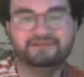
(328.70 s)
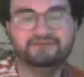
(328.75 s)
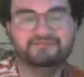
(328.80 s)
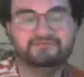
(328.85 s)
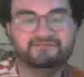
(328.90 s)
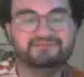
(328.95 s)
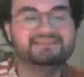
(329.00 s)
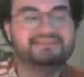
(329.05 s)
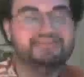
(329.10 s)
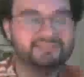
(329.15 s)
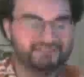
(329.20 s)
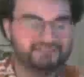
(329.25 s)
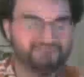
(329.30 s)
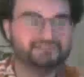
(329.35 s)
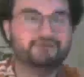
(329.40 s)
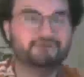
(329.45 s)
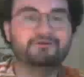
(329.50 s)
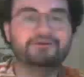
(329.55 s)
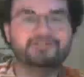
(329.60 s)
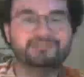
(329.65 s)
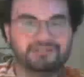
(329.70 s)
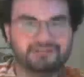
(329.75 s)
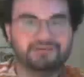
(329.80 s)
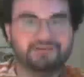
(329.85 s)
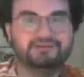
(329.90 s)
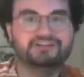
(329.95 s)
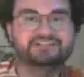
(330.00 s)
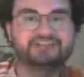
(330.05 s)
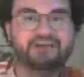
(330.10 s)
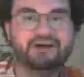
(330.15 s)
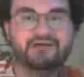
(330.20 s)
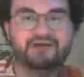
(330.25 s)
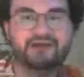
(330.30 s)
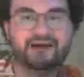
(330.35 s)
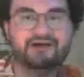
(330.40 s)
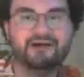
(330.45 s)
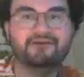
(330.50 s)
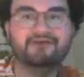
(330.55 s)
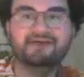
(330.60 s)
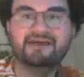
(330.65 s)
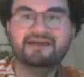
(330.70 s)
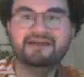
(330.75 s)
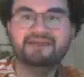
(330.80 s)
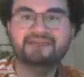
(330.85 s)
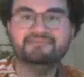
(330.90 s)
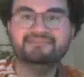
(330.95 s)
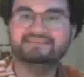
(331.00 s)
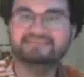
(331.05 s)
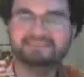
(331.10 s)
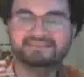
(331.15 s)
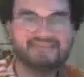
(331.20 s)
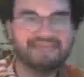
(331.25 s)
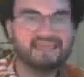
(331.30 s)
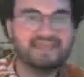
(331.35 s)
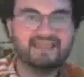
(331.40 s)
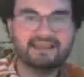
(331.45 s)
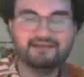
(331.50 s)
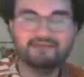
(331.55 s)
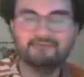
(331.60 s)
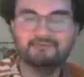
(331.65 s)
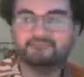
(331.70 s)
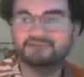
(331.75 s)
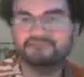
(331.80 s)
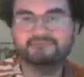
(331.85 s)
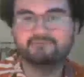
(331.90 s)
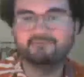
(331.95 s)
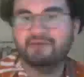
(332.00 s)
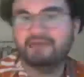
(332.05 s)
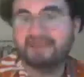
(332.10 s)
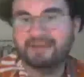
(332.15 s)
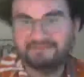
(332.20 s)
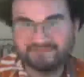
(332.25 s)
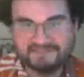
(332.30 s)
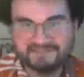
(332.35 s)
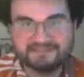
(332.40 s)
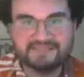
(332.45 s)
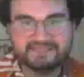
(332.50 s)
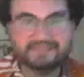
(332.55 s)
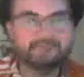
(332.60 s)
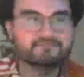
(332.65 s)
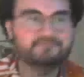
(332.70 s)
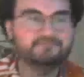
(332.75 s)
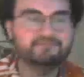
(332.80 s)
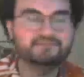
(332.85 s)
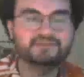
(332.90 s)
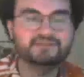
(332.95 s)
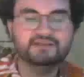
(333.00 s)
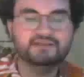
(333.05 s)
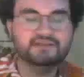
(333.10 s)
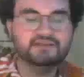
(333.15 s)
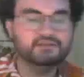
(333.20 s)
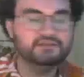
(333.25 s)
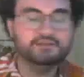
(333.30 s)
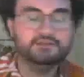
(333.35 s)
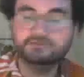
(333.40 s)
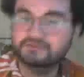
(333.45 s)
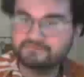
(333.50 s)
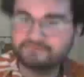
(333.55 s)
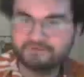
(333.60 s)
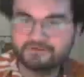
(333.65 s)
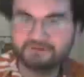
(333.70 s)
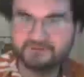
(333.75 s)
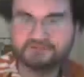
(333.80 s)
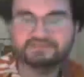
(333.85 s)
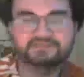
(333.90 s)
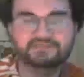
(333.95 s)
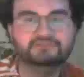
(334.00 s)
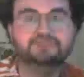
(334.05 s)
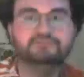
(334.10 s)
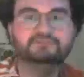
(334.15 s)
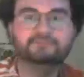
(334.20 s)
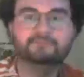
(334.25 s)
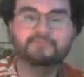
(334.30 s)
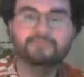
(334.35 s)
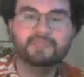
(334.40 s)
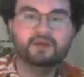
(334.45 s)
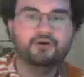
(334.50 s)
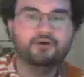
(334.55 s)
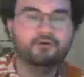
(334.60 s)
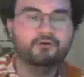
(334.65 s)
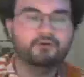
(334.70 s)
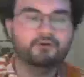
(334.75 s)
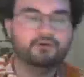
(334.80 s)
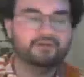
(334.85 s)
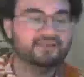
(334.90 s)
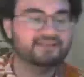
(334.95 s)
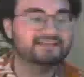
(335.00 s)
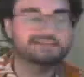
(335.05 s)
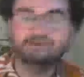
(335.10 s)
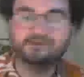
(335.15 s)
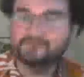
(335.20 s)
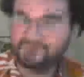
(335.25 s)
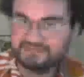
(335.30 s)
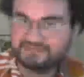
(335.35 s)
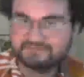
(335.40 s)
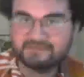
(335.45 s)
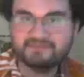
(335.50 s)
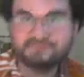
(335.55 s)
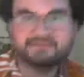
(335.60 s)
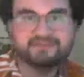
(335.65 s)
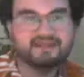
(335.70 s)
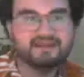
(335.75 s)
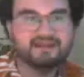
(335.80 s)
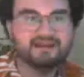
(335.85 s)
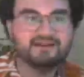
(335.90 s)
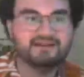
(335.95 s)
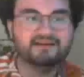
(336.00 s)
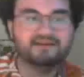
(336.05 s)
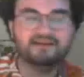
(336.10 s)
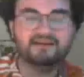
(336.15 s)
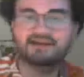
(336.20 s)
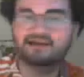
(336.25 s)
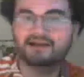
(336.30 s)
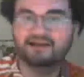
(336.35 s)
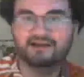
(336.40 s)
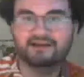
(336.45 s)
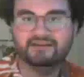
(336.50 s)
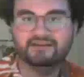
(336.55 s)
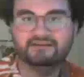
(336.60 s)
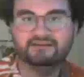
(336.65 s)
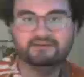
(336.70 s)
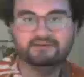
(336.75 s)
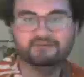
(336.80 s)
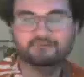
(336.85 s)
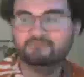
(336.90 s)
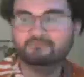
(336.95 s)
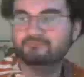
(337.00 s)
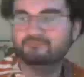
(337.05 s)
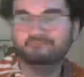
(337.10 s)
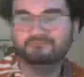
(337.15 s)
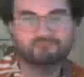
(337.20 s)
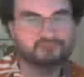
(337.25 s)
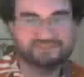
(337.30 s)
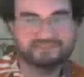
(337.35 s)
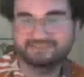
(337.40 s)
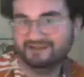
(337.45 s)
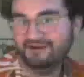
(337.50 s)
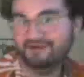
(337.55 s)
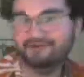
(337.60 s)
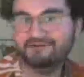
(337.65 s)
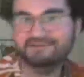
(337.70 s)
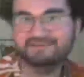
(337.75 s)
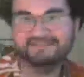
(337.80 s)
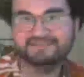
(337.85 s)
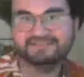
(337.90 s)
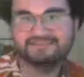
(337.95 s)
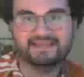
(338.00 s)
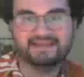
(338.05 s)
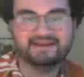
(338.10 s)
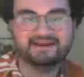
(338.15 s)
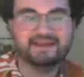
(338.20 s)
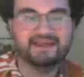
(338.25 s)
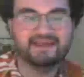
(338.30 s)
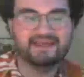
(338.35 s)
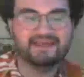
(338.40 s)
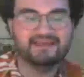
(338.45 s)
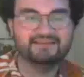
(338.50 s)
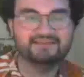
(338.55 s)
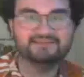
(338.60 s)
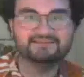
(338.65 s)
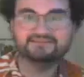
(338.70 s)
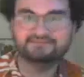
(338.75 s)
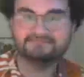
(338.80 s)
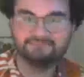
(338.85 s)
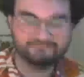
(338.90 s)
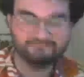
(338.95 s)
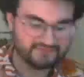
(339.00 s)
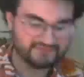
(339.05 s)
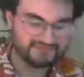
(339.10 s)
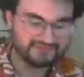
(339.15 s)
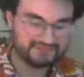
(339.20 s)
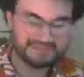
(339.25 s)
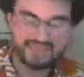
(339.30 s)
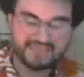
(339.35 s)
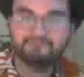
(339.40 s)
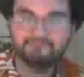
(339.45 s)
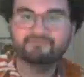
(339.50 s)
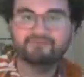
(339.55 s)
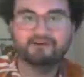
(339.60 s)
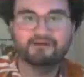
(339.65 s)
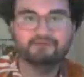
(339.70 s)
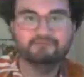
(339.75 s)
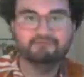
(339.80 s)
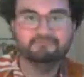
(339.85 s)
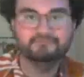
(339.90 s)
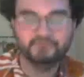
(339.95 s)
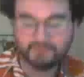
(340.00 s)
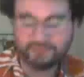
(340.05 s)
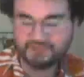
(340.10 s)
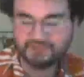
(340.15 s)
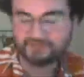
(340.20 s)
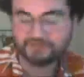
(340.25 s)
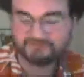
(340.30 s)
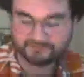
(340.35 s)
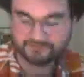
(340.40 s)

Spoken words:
this story should go to show how this thing, which might have seemed universal or like it's always been there, was not always there, and it came from New England.